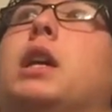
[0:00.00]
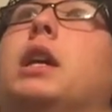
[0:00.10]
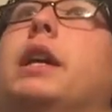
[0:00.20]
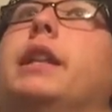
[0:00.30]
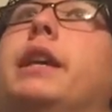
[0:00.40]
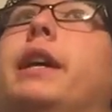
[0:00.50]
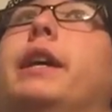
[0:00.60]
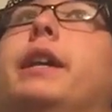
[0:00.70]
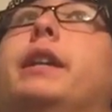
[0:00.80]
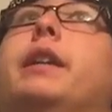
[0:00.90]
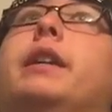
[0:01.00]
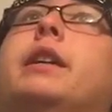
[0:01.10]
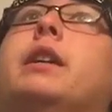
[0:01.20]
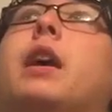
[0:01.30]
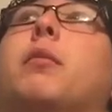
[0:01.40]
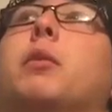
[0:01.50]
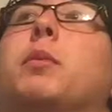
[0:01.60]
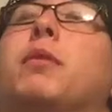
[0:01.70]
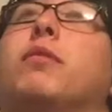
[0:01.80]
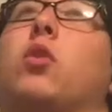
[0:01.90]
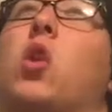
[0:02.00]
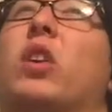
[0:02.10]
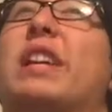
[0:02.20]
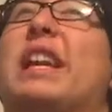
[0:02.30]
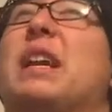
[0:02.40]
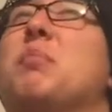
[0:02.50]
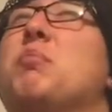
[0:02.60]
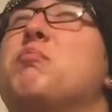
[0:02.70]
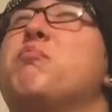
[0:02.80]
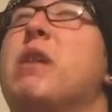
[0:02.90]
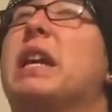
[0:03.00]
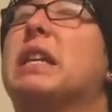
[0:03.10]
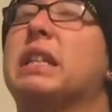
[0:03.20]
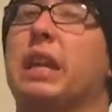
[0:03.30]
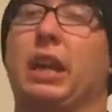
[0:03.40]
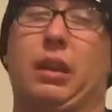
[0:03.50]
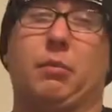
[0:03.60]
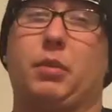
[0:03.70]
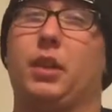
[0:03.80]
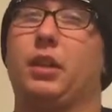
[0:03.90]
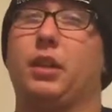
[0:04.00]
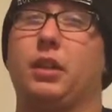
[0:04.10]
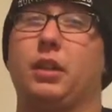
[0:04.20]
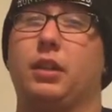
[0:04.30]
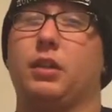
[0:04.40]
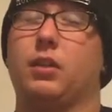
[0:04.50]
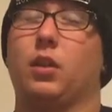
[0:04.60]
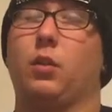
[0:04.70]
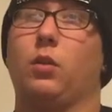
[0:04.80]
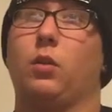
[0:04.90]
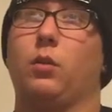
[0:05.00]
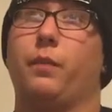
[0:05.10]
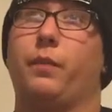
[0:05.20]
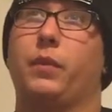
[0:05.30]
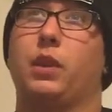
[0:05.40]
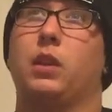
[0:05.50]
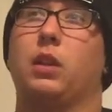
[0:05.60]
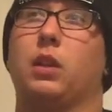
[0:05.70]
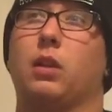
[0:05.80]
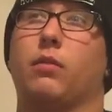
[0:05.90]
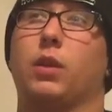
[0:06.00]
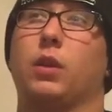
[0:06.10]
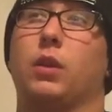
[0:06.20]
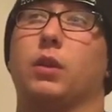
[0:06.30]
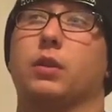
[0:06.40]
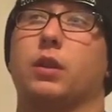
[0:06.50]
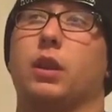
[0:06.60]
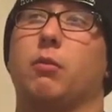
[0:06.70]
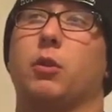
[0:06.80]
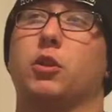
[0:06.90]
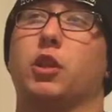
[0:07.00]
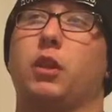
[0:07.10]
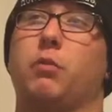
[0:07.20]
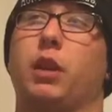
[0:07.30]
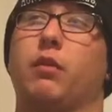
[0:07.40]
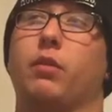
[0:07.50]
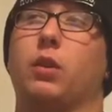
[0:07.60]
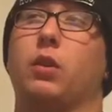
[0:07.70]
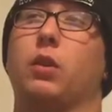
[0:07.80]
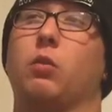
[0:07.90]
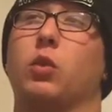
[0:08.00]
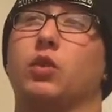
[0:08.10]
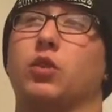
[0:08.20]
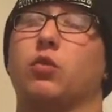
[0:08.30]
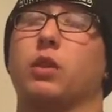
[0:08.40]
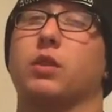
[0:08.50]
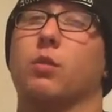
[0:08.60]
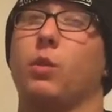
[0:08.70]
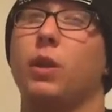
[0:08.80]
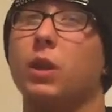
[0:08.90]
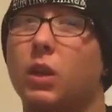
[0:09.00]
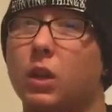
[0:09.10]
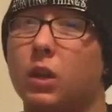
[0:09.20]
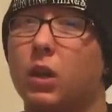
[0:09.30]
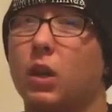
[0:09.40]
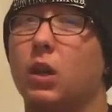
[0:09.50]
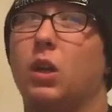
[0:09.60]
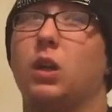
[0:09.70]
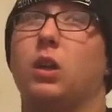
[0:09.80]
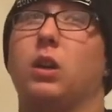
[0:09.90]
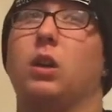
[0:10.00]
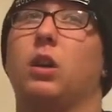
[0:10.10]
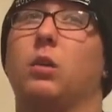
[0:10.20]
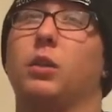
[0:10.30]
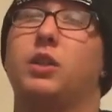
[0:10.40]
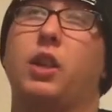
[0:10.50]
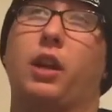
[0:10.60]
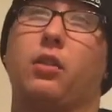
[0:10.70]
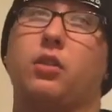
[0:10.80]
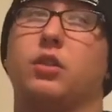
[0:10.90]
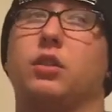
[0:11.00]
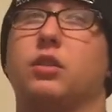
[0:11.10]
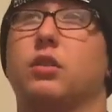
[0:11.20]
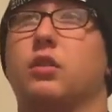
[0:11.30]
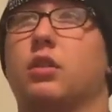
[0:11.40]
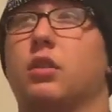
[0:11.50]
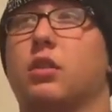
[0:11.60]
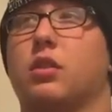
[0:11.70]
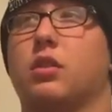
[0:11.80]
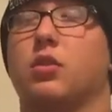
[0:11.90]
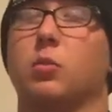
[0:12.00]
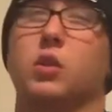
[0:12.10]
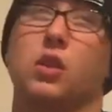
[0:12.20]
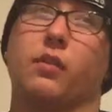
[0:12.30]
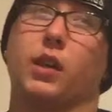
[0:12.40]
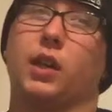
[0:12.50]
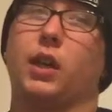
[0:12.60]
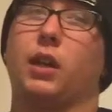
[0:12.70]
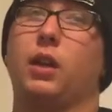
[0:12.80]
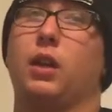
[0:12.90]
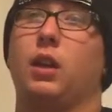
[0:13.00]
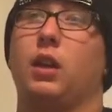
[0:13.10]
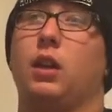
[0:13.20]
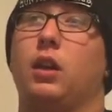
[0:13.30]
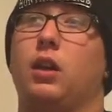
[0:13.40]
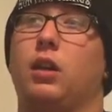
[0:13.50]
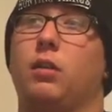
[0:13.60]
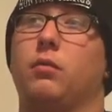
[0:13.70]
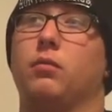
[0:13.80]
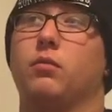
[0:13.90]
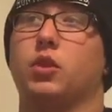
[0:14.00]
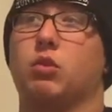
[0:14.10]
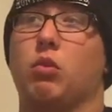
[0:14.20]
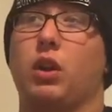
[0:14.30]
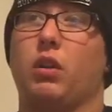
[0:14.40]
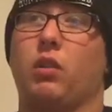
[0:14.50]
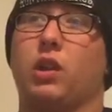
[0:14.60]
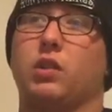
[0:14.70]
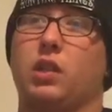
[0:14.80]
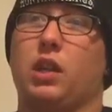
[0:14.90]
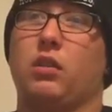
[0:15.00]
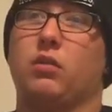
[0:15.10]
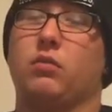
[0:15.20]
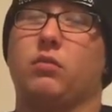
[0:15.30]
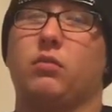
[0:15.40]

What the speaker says: And then I'm going to be vlogging at band camp. So, a lot of vlogs. And I'm going to try to make a vlog once or twice a week with challenges, stupid stuff like that. Just running around town.